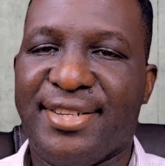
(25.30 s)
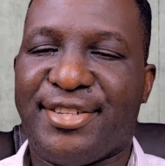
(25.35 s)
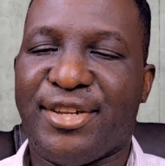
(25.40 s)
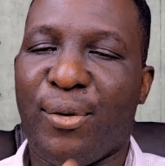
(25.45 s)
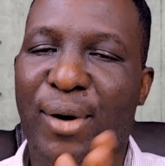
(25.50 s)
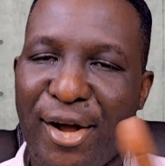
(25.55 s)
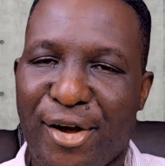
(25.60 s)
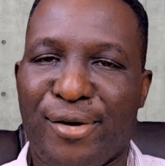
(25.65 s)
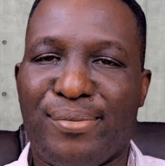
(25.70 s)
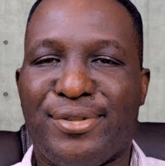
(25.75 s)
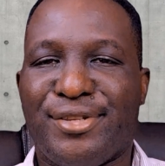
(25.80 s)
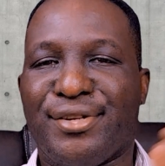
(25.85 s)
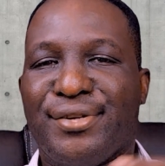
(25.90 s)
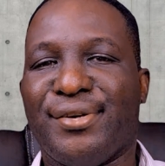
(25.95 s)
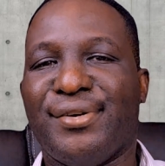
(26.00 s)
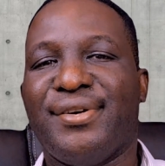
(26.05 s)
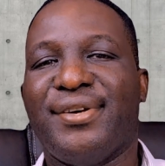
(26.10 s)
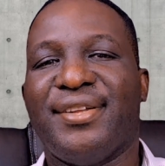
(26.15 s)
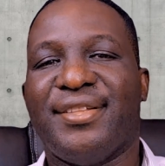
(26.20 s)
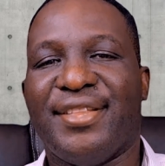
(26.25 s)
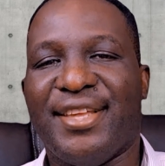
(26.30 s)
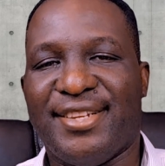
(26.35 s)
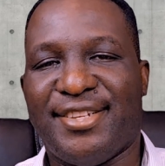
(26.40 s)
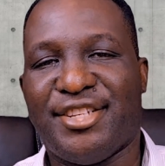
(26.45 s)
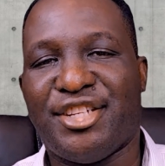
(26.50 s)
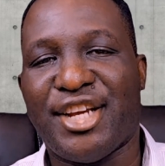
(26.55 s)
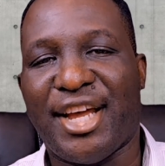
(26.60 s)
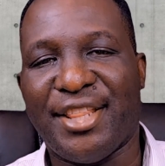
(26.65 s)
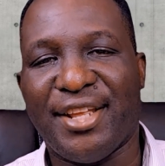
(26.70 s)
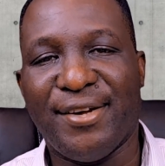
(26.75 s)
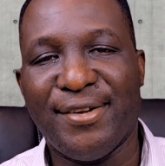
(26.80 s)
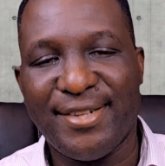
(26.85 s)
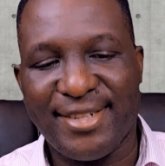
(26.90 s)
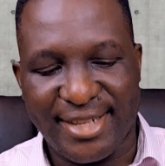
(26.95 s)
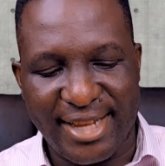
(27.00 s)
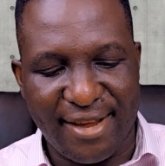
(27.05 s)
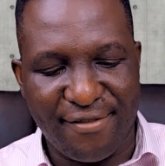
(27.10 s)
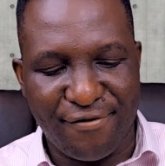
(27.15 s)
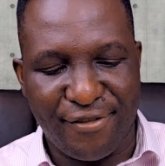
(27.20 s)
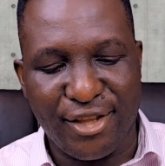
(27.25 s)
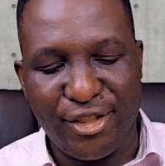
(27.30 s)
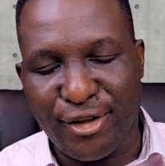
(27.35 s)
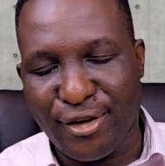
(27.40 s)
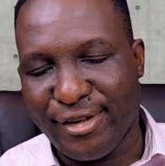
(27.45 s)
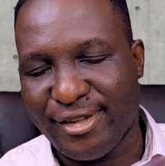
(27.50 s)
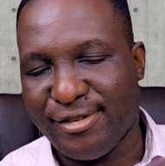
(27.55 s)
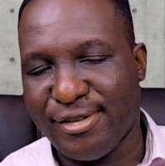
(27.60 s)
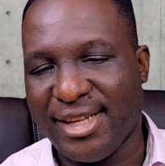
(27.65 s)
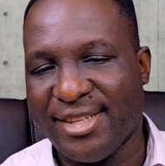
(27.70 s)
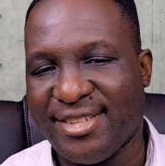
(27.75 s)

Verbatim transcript: So welcome to this channel, C M Videos.